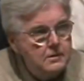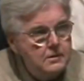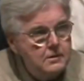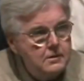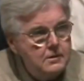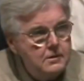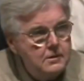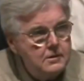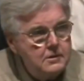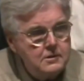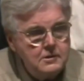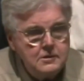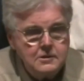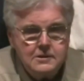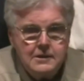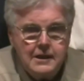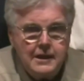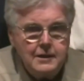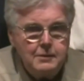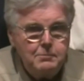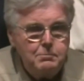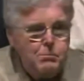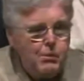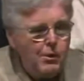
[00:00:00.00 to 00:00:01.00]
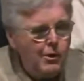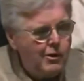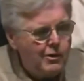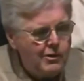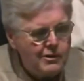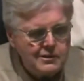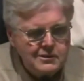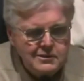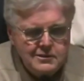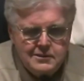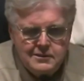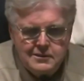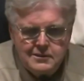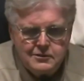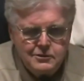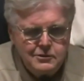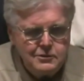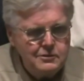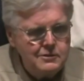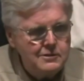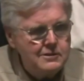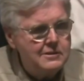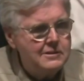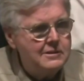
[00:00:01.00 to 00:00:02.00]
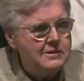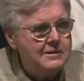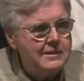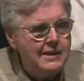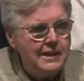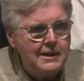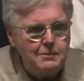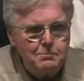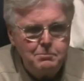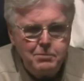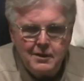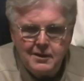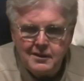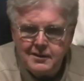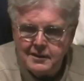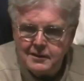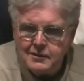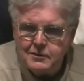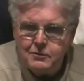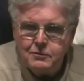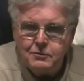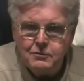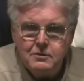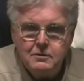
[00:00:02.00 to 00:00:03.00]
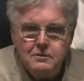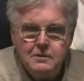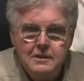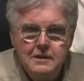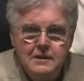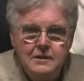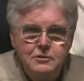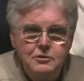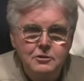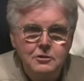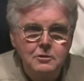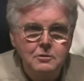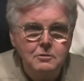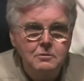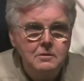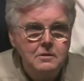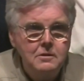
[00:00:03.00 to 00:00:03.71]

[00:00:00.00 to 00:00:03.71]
This is not a partisan issue. This is not a political issue.